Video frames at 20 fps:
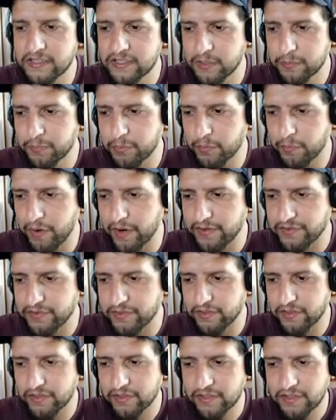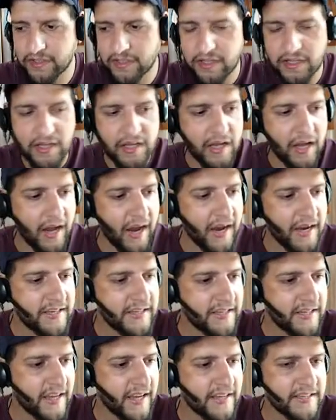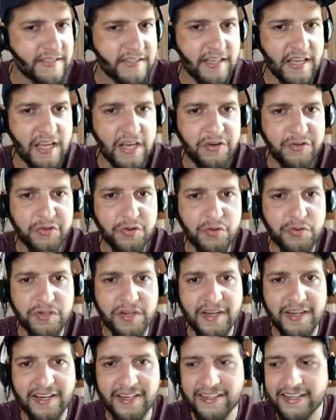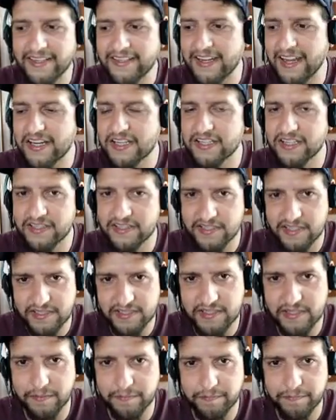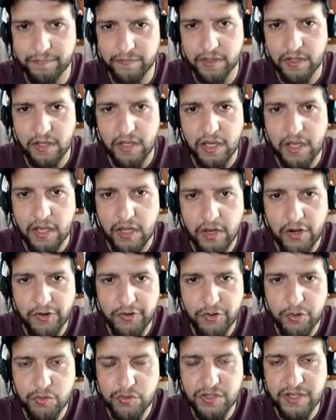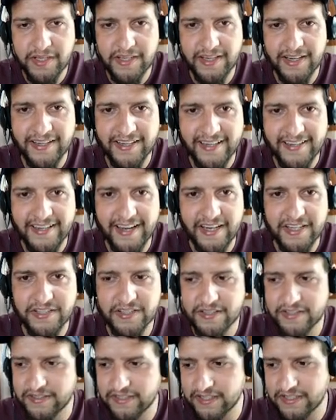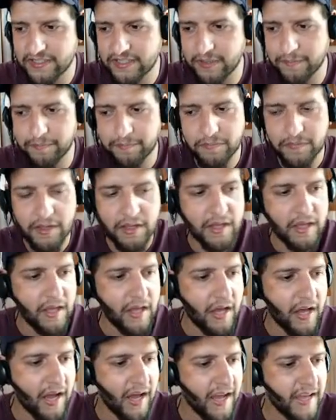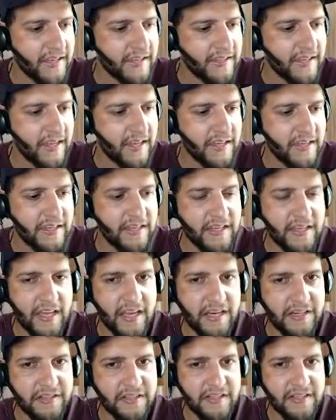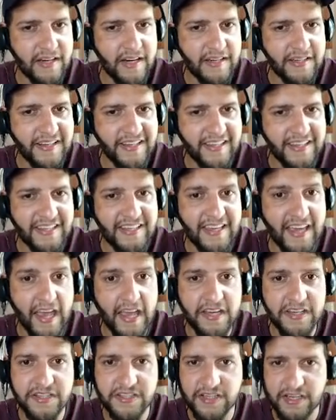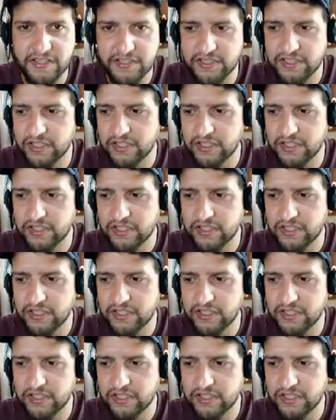provider. IDS, intrusion detection system. Intrusion detection system. IKE, internet key exchange.